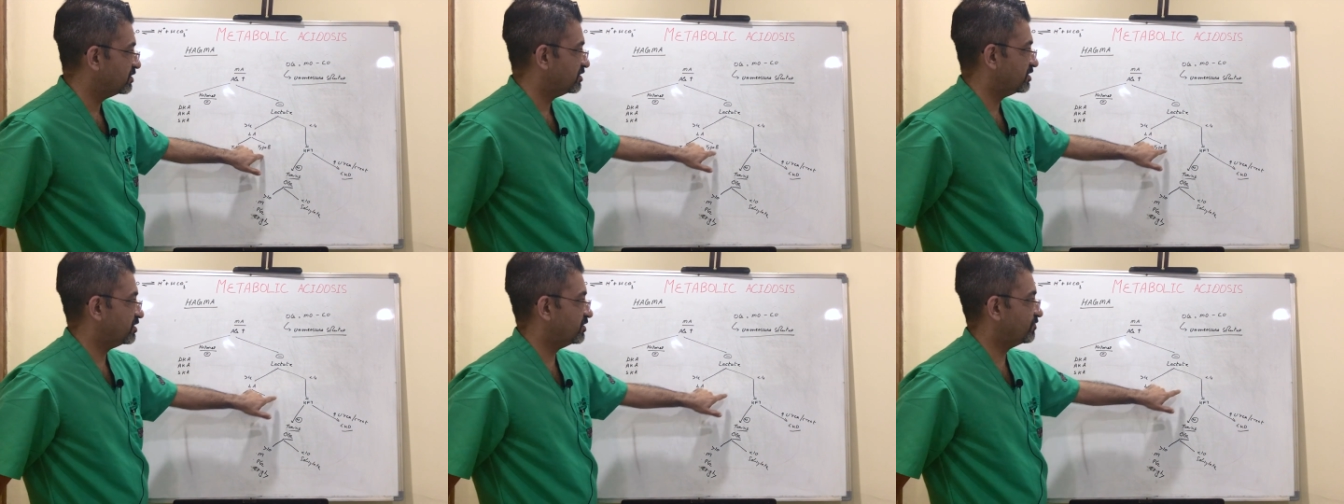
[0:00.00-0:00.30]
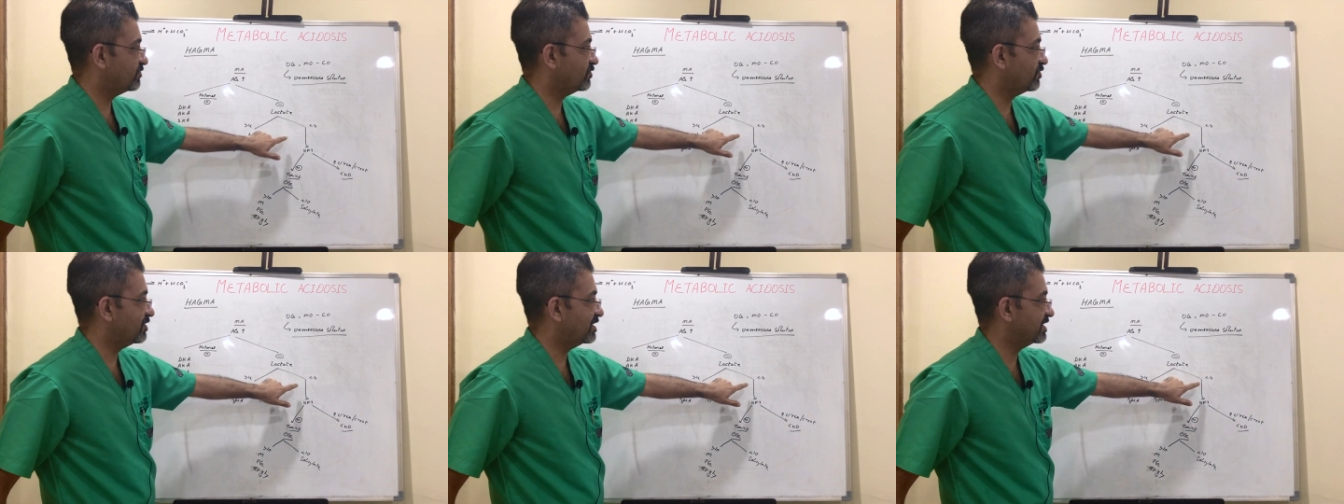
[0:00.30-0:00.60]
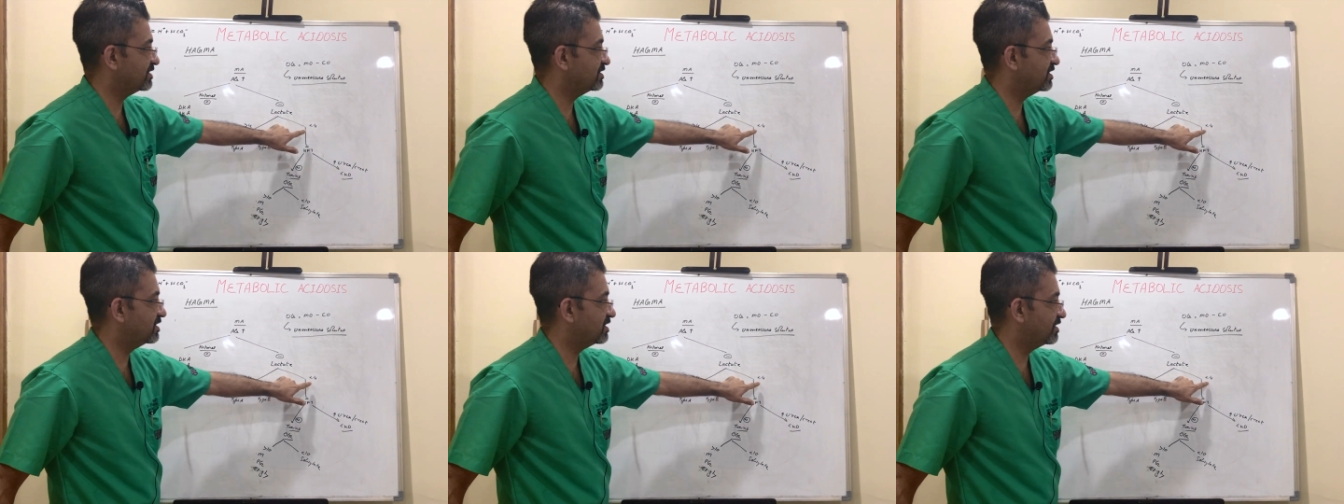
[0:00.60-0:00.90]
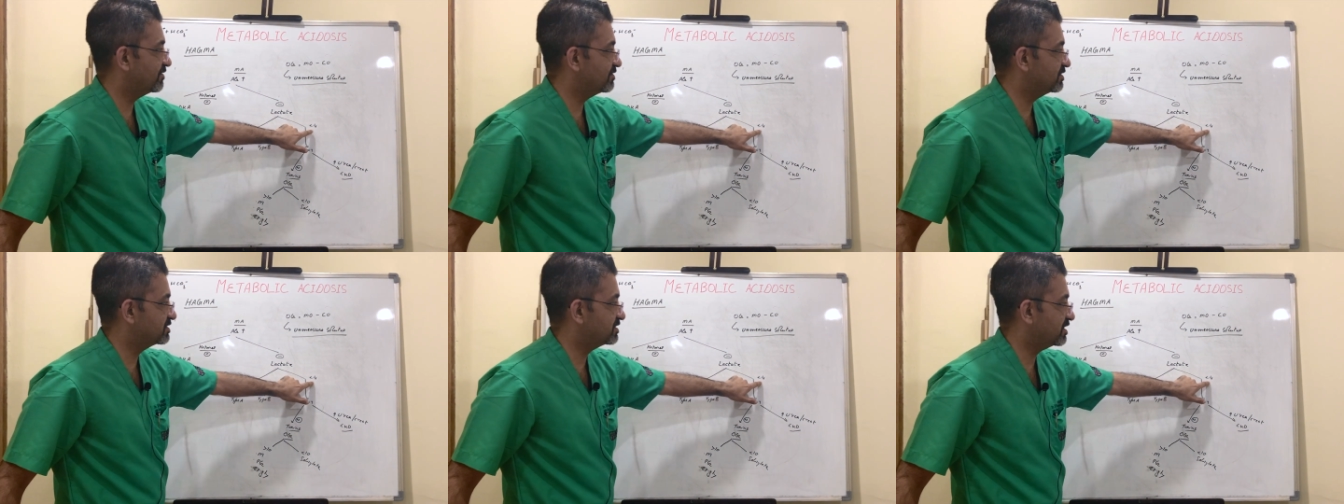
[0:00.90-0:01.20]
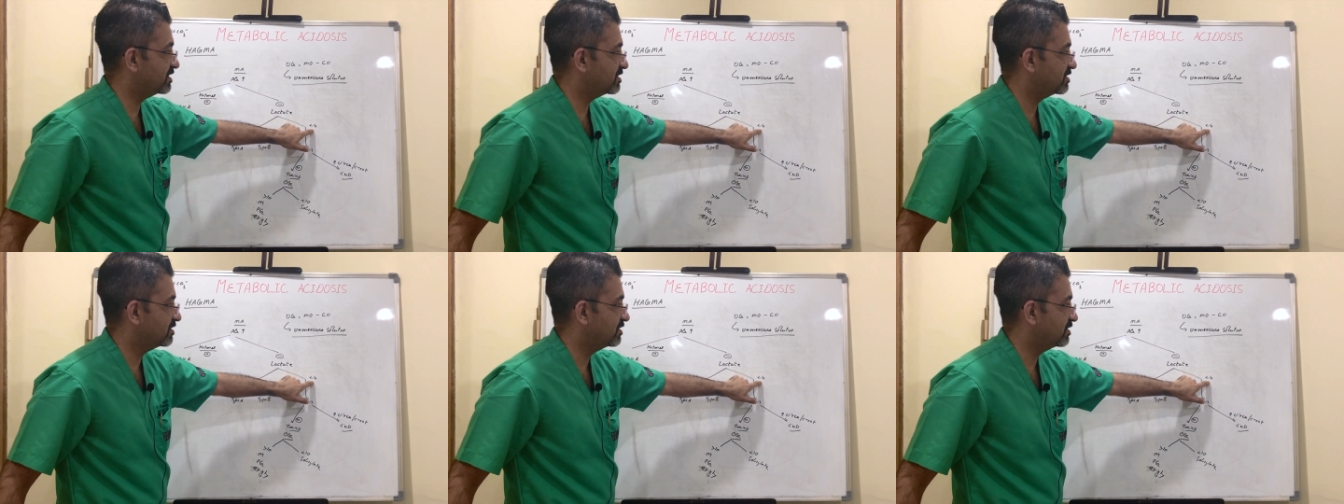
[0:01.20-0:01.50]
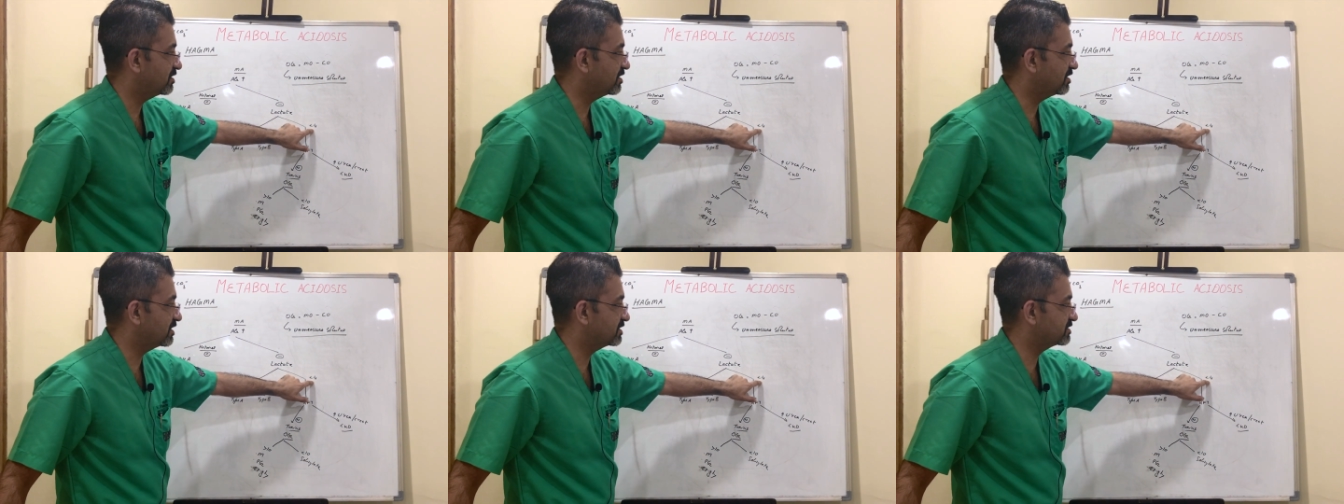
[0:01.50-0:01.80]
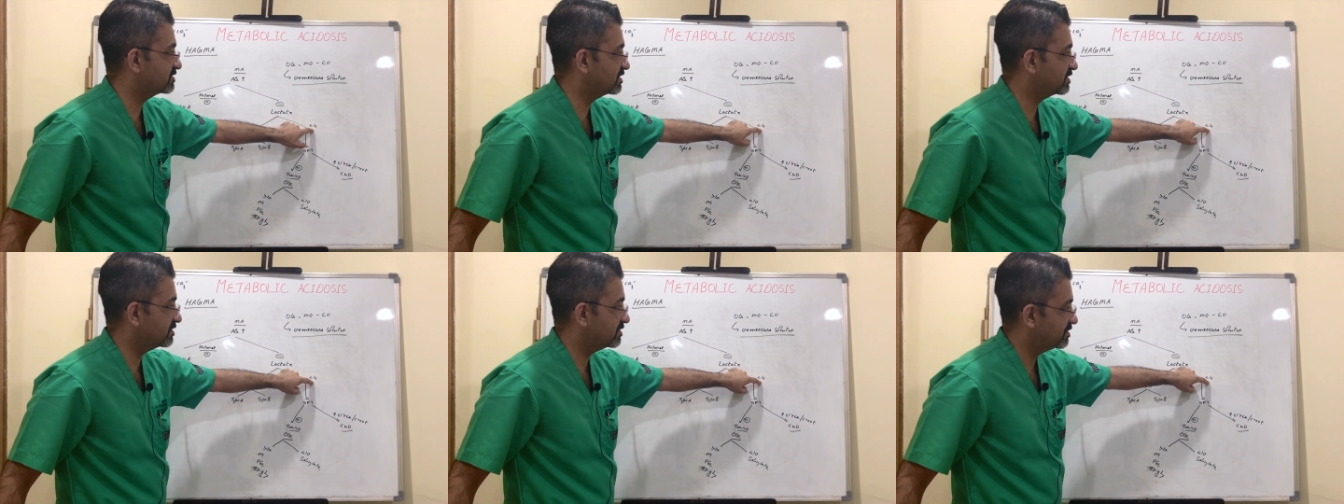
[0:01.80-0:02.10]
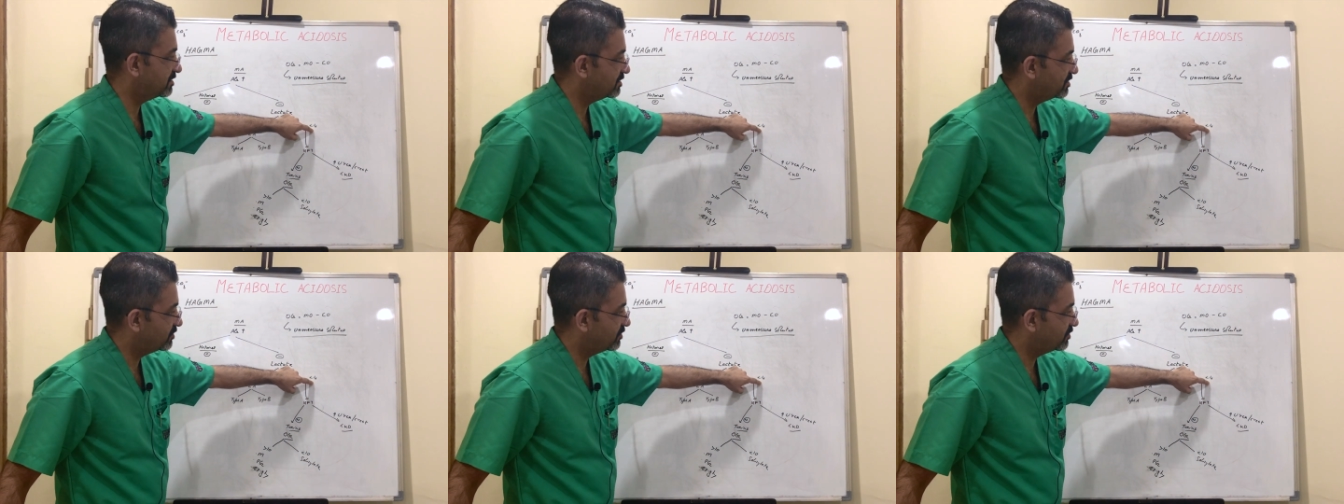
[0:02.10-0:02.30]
If your lactate levels are less than